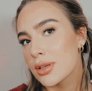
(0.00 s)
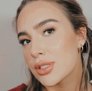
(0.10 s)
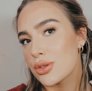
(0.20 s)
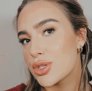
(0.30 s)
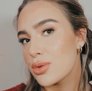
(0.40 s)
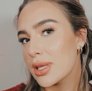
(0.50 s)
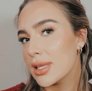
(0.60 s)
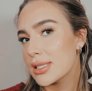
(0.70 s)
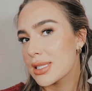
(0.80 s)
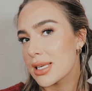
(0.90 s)
So doing
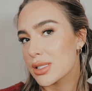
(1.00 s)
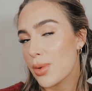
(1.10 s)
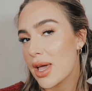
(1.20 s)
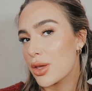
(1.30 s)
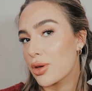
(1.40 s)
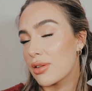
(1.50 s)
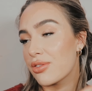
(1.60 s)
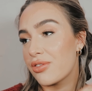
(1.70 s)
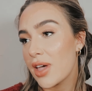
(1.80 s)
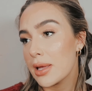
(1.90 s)
this way, you can
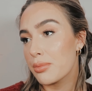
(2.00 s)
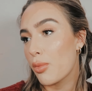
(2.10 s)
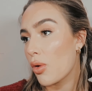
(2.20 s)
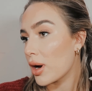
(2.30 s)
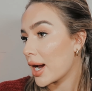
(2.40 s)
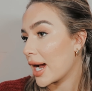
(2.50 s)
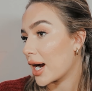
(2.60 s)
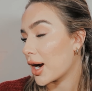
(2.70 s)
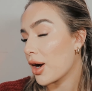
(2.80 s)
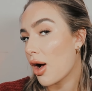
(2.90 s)
fit more
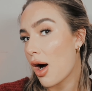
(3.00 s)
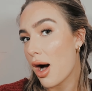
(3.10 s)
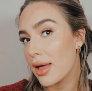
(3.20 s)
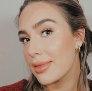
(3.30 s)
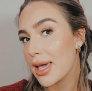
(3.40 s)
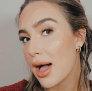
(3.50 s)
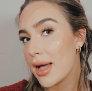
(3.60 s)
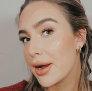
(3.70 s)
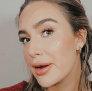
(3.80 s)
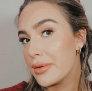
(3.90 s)
hair on the
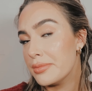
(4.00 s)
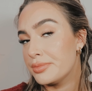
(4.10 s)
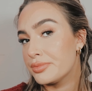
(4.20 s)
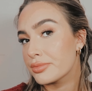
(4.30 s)
iron,